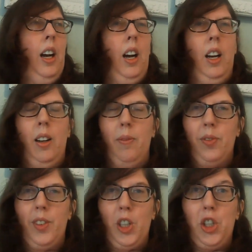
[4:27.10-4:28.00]

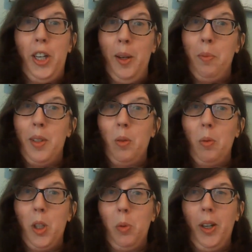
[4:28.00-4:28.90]
Um, the chips,
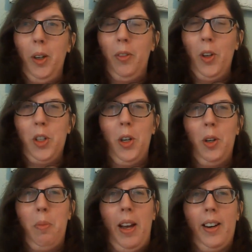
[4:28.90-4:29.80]
which we heard, first
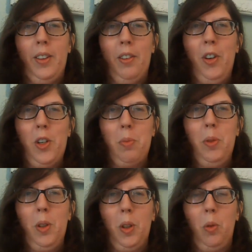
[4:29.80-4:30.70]
heard about in the first
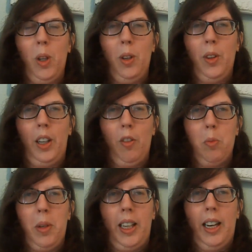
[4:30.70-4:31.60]
book, where the
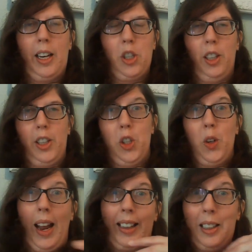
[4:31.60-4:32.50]
government can actually
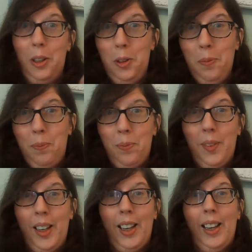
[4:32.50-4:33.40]
track you,
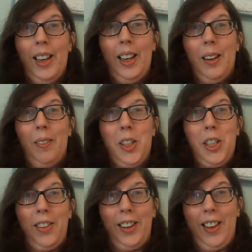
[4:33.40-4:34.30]

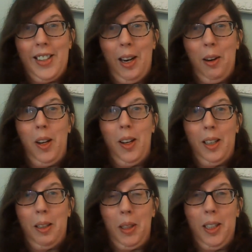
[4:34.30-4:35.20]
which I think that's
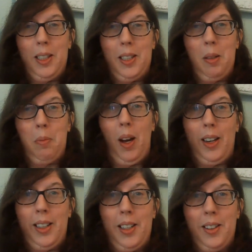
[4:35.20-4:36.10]
ironic because the
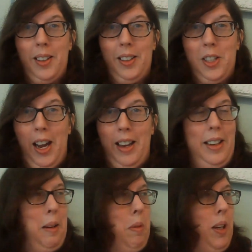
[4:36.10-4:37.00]
bodies on Chad
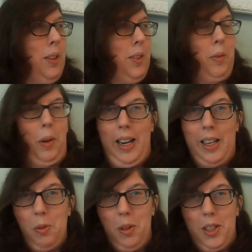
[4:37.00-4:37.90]
Daybell's
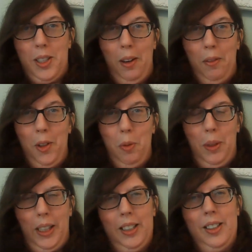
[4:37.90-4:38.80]
ranch were discovered
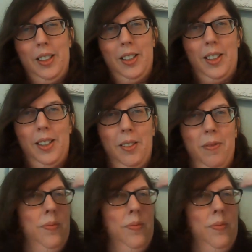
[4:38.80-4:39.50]
because